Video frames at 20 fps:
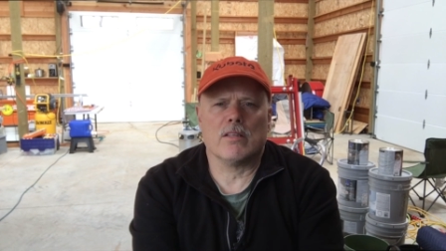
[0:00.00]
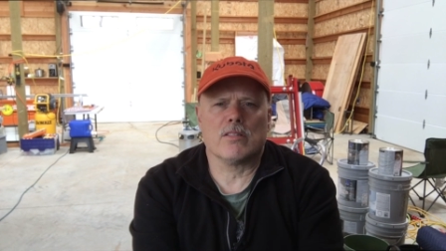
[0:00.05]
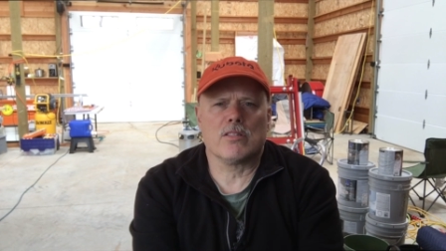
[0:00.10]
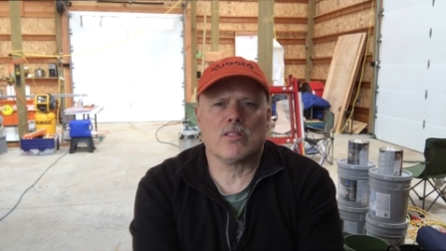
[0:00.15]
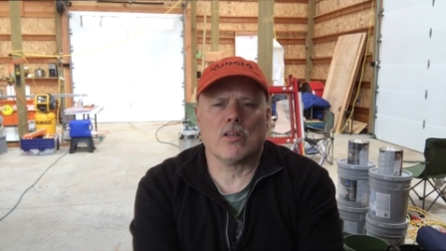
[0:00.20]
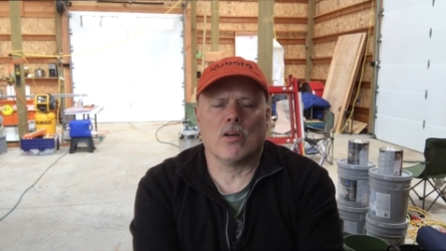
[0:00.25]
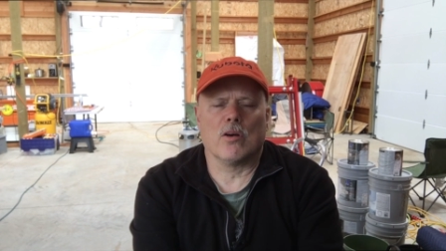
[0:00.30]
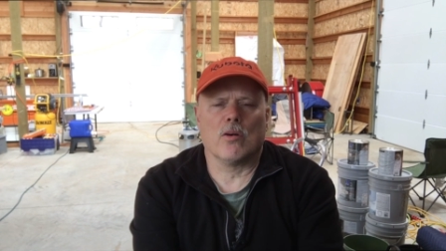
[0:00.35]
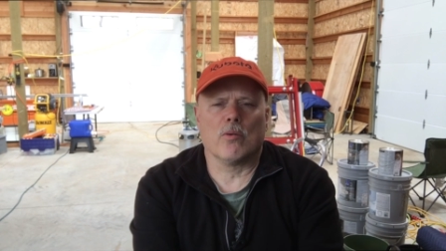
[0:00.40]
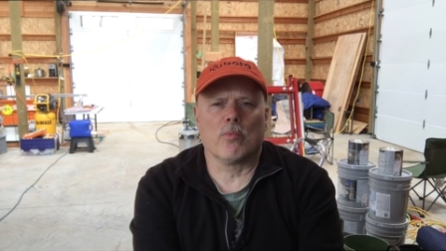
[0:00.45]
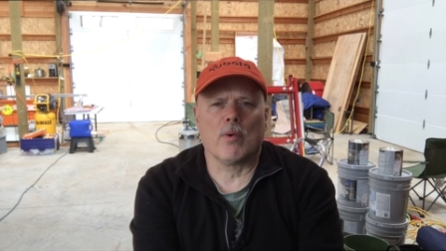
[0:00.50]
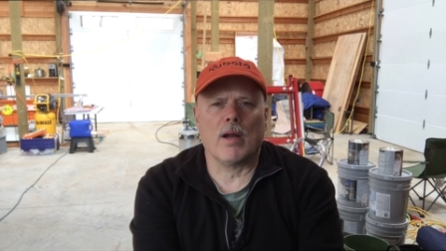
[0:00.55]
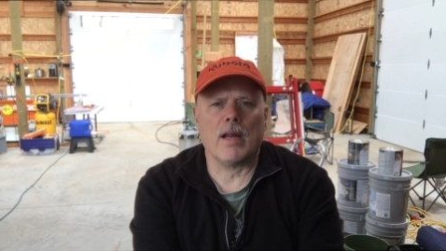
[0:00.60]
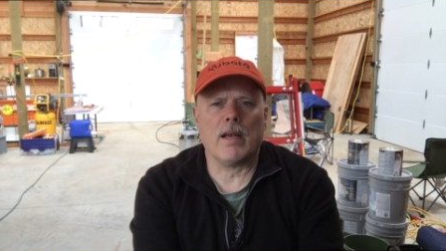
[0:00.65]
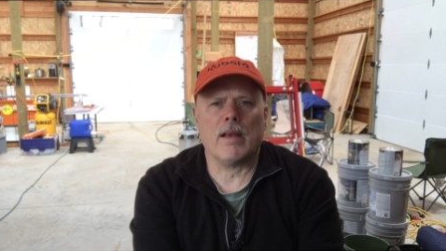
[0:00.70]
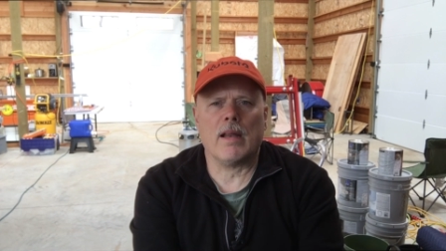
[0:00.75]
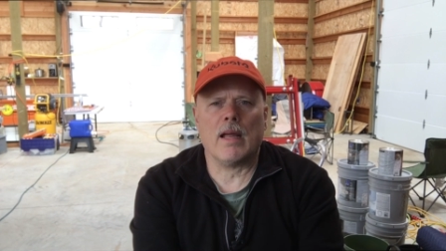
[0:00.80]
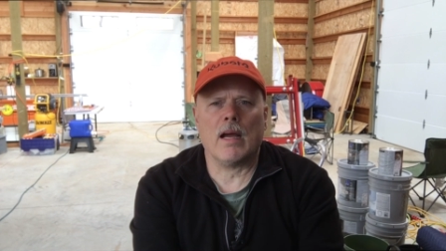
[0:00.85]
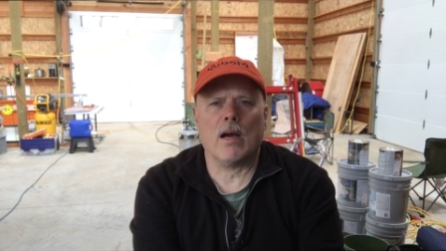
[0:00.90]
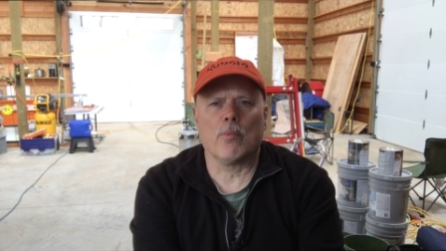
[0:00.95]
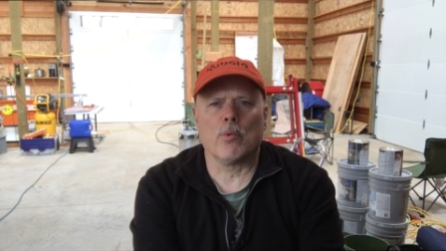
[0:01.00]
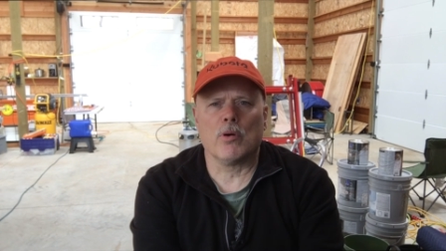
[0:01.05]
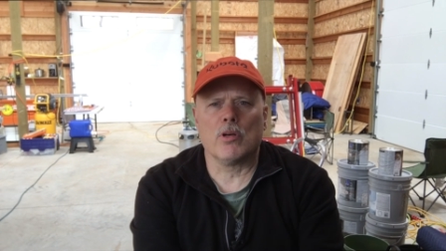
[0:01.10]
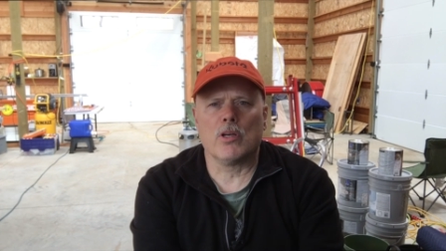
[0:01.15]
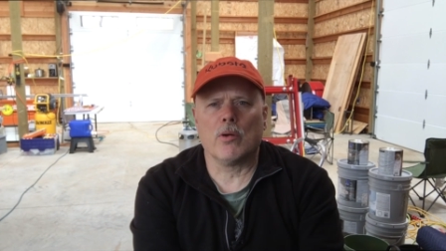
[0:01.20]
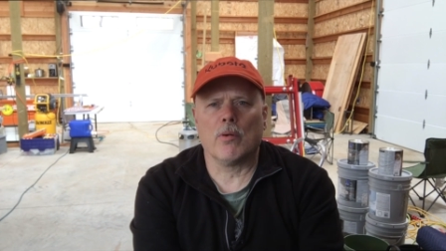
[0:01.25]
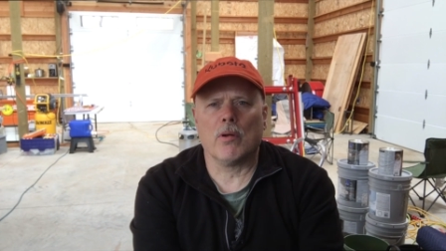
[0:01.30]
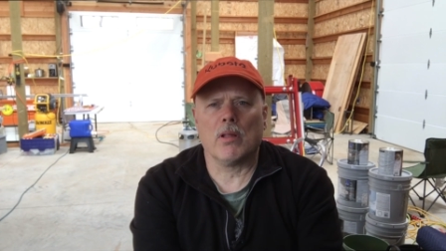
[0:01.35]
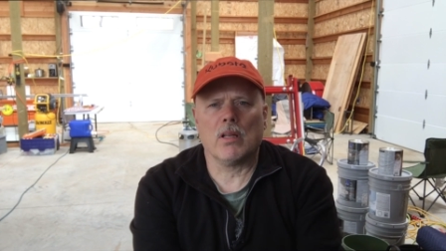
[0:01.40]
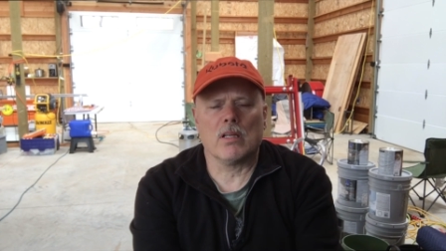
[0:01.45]
So right now we're
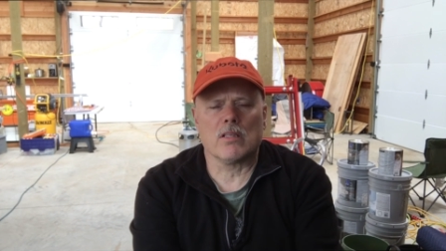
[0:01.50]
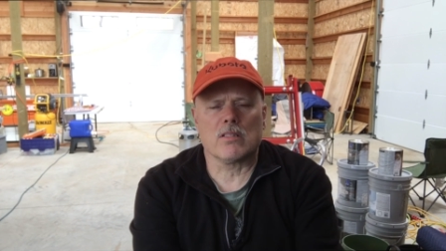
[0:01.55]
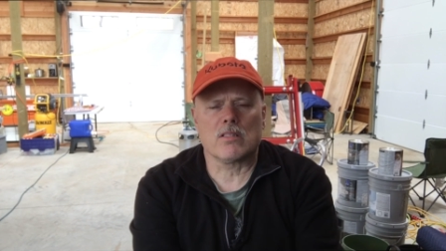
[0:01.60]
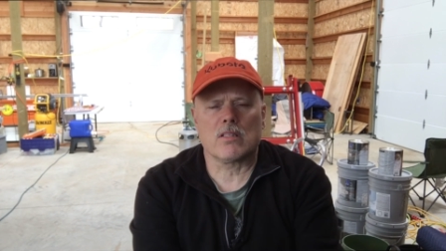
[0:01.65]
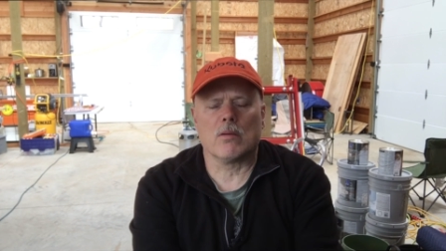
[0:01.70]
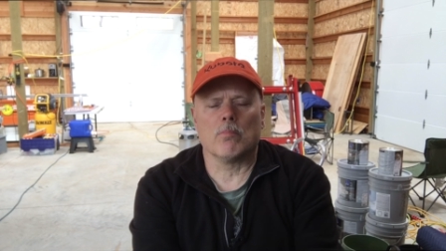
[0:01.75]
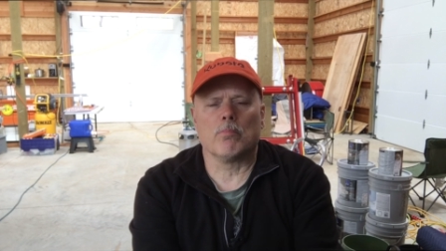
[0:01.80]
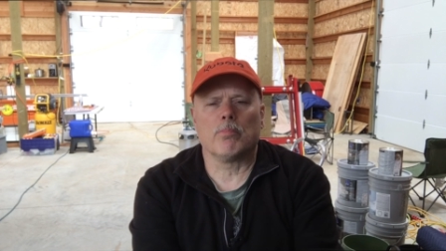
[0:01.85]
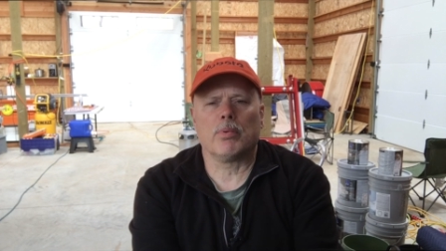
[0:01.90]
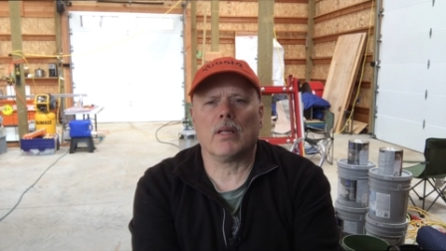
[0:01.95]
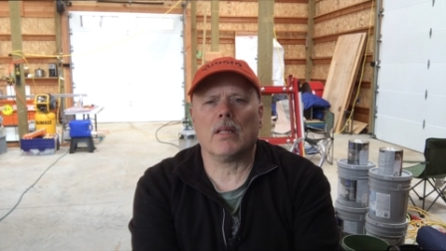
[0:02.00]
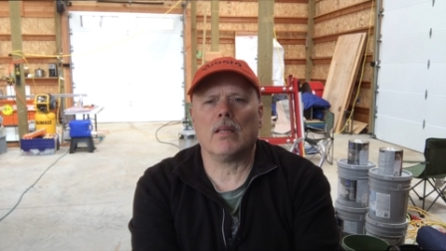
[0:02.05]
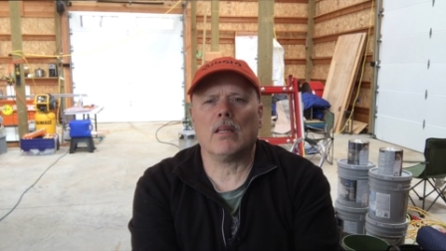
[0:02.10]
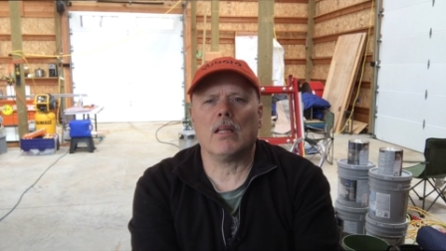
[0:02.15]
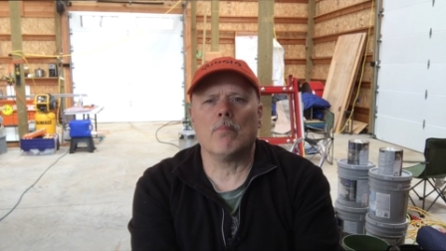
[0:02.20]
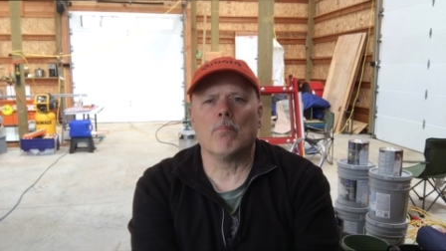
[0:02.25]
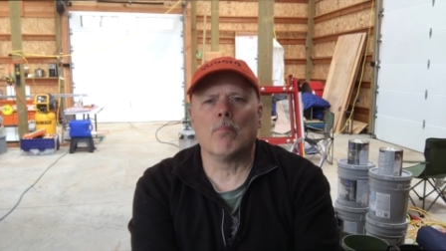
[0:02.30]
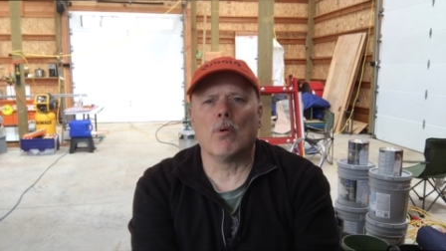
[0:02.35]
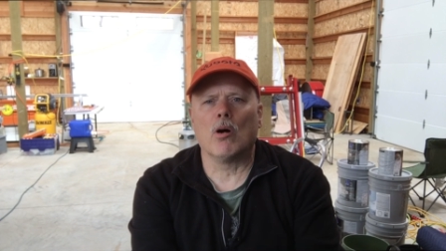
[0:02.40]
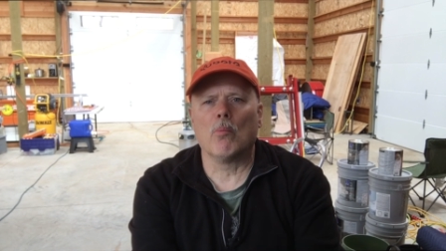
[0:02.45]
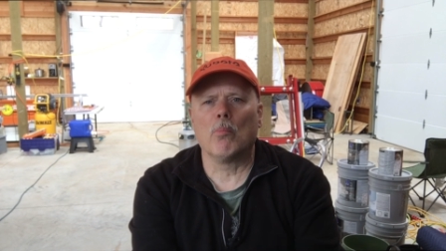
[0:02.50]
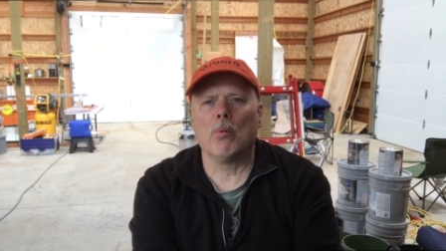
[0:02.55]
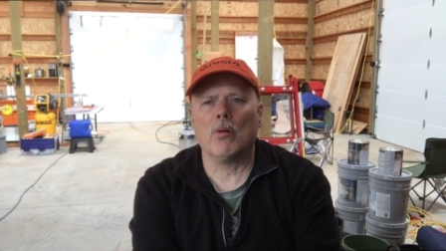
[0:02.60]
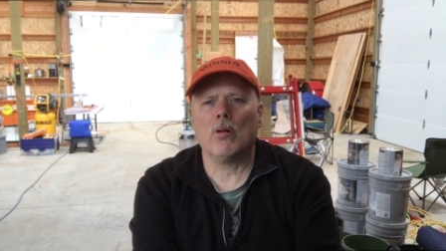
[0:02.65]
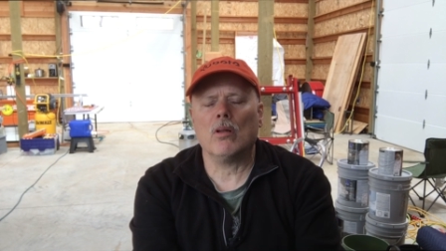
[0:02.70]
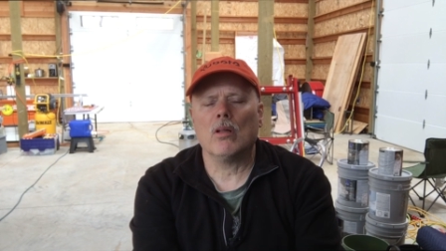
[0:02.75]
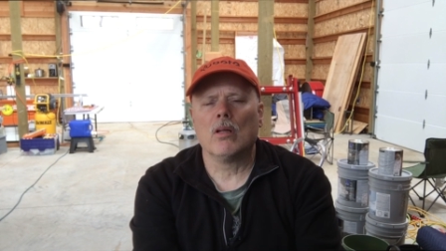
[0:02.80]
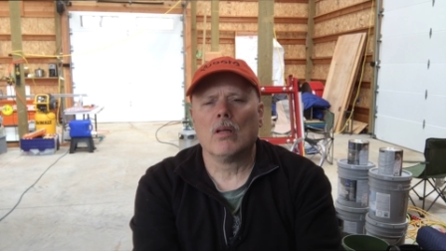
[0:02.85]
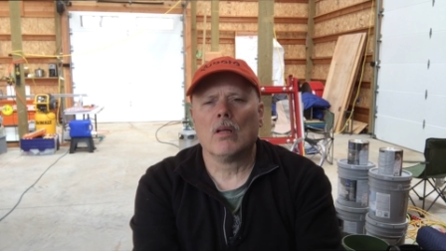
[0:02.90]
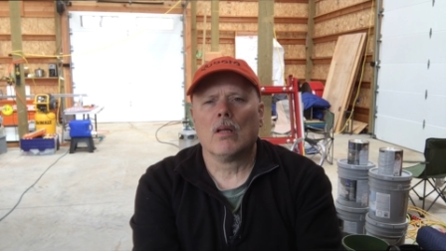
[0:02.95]
doing this completely
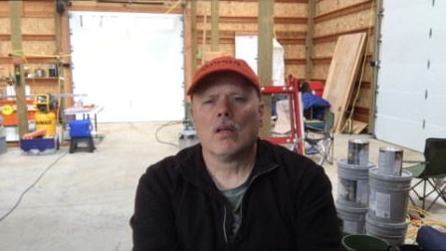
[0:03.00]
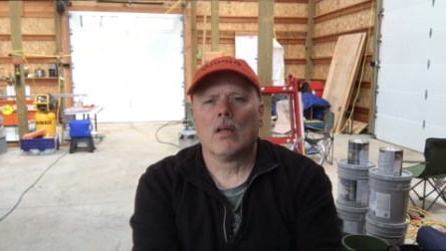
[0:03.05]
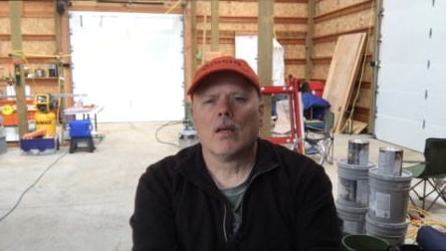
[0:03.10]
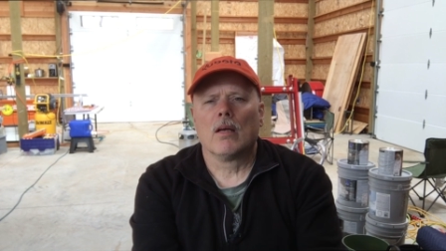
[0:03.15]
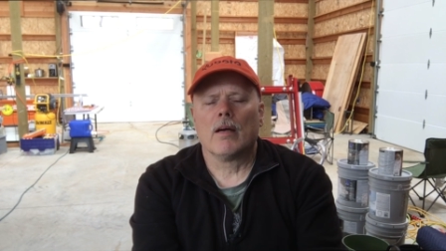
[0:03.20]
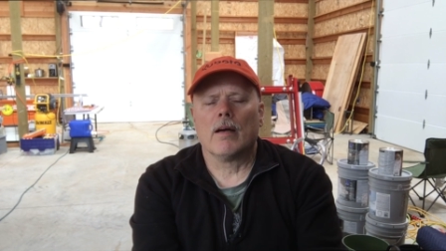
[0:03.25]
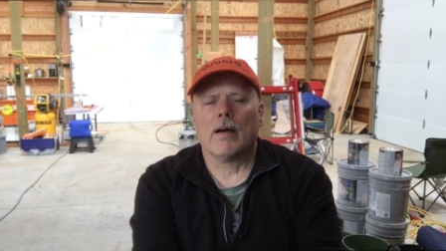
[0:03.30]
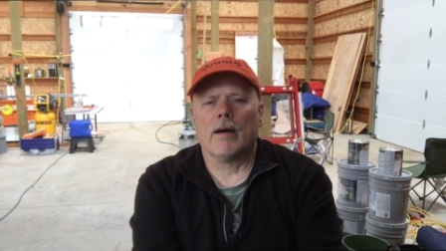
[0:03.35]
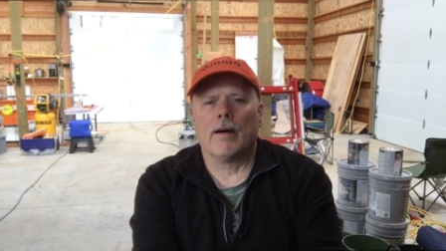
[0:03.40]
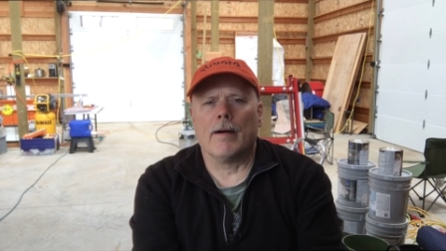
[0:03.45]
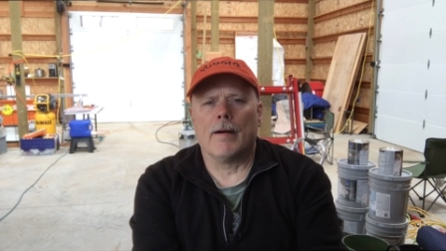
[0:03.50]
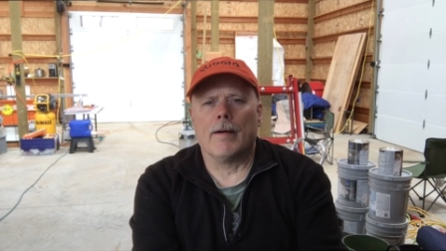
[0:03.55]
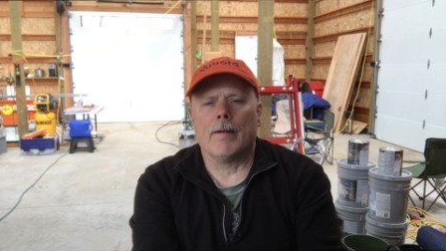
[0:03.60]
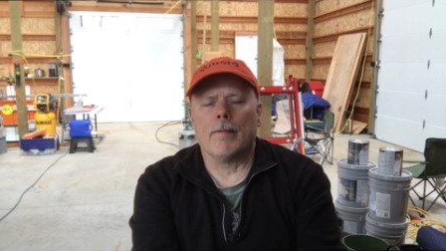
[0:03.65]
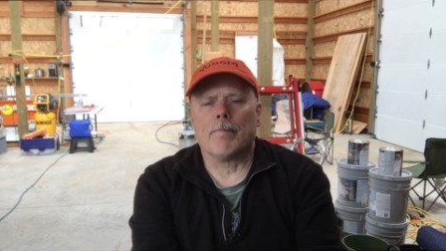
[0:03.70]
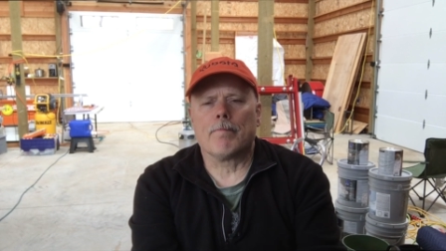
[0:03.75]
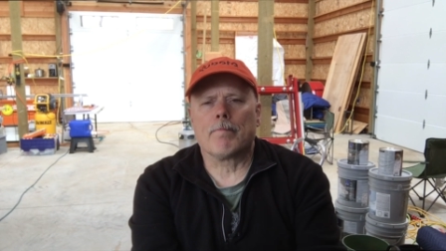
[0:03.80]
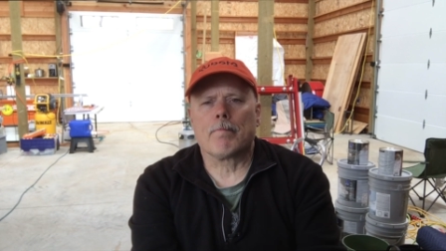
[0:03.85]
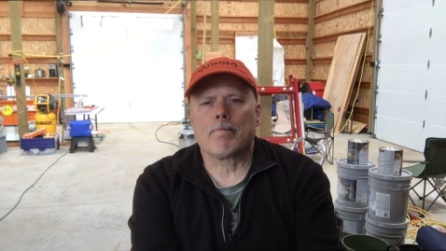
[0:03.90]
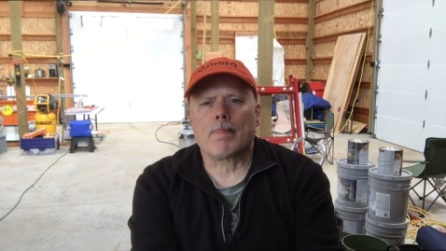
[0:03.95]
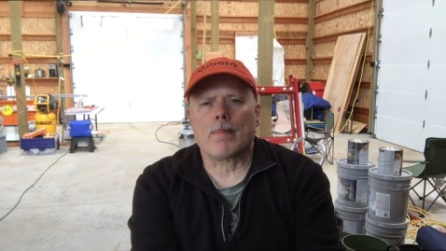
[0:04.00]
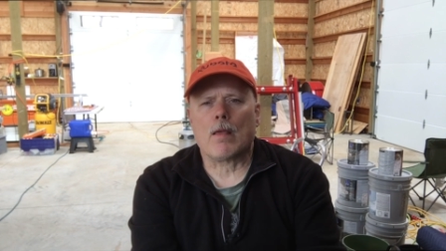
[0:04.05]
mobile um,